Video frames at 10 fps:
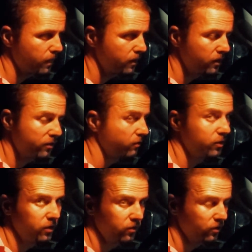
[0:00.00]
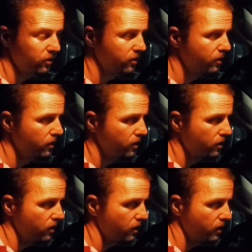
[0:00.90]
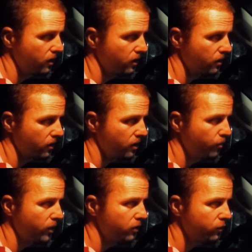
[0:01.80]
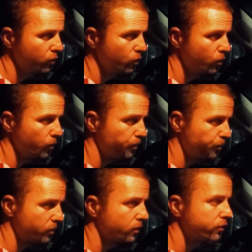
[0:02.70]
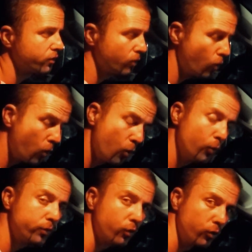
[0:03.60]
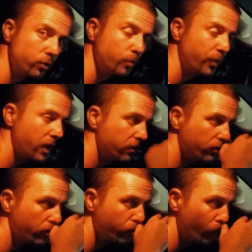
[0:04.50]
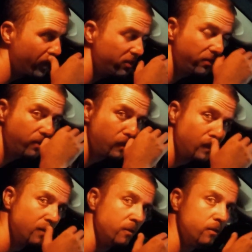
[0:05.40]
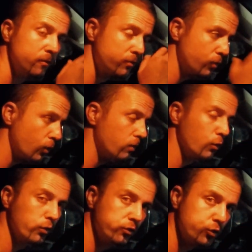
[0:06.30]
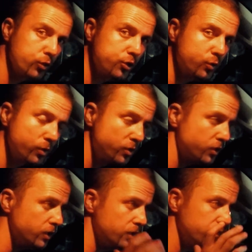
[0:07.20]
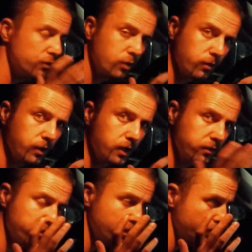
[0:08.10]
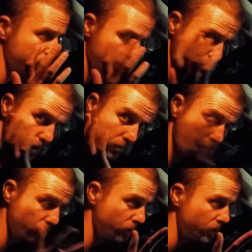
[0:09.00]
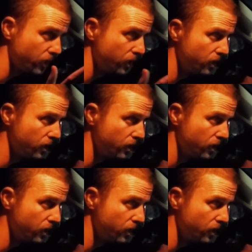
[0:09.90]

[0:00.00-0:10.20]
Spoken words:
gets even easier compared to slow turtle pace of west through all those Joshua trees and all that stuff, and plus the rain.